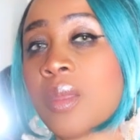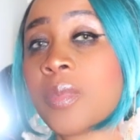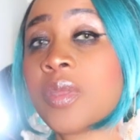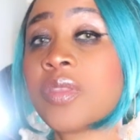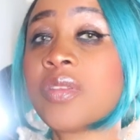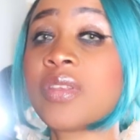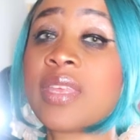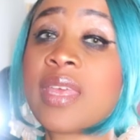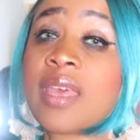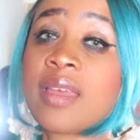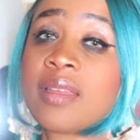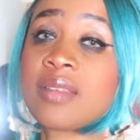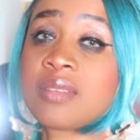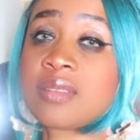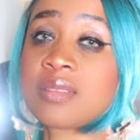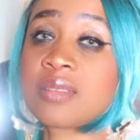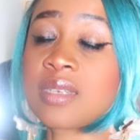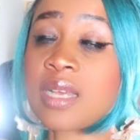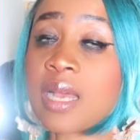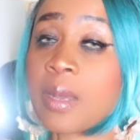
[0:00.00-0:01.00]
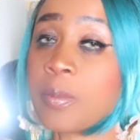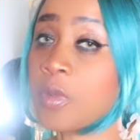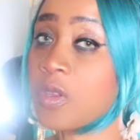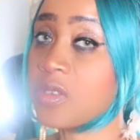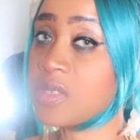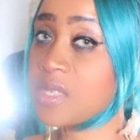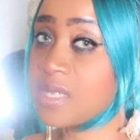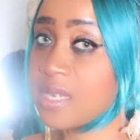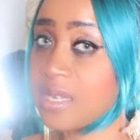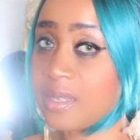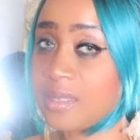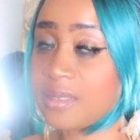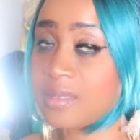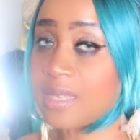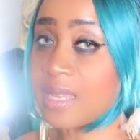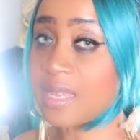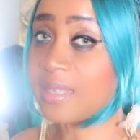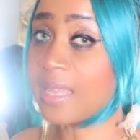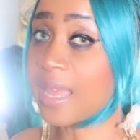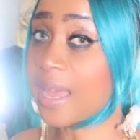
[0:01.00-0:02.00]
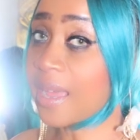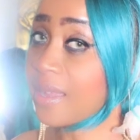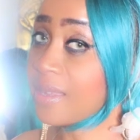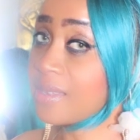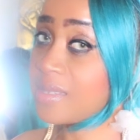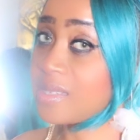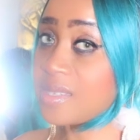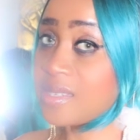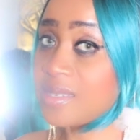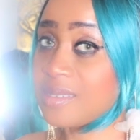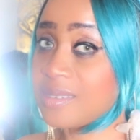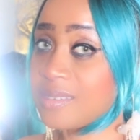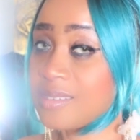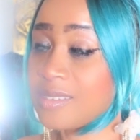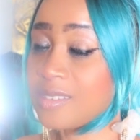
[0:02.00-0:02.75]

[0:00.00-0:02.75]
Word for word: But again, I'm not saying that guys